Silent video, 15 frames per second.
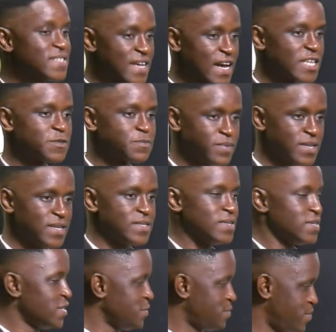Mensah has played.
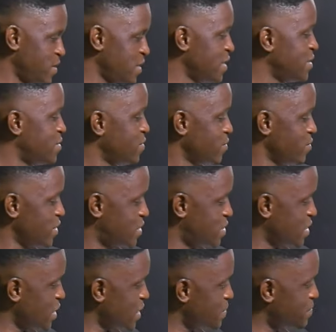He played with
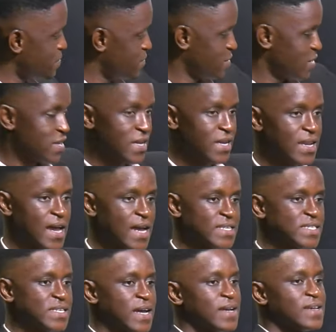
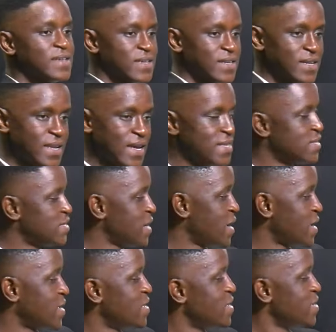Elisha.
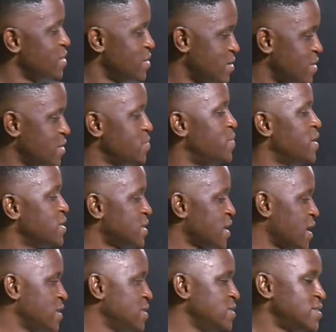Elisha did better
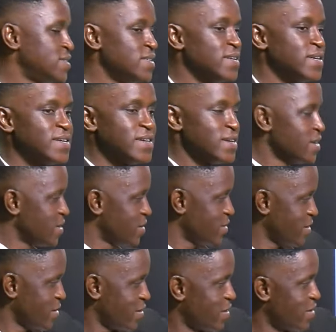in his year.
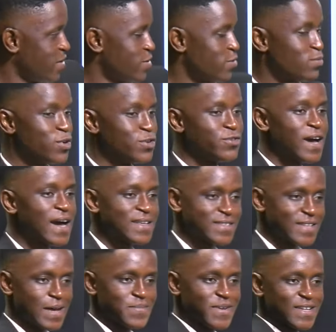Pozo has
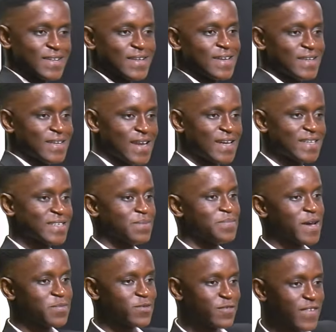done better than Elisha
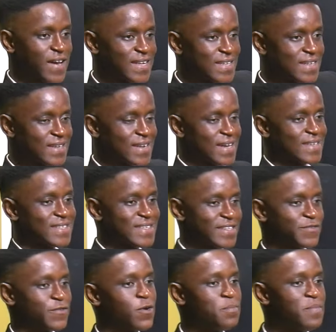by providing an
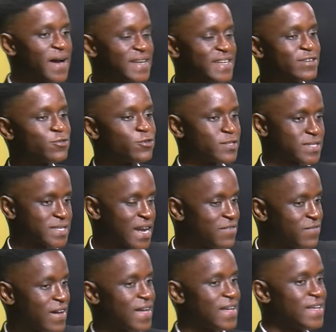assist for Banik
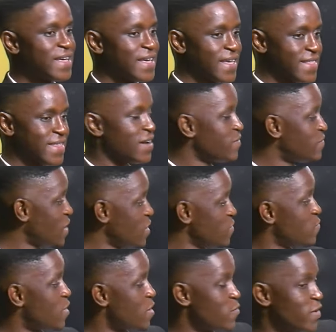Ostrava in their
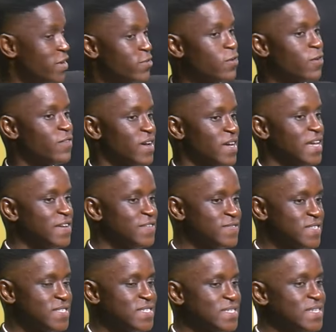5-1 win over
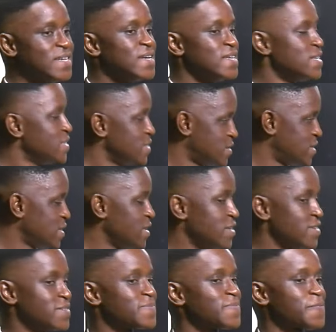FC
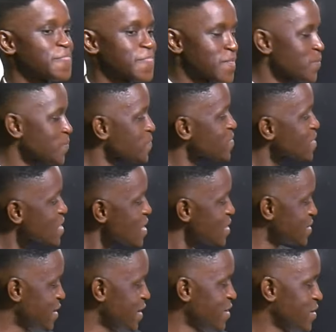Zilin.
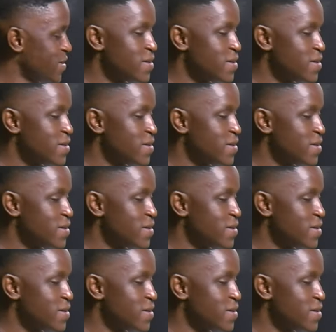Then,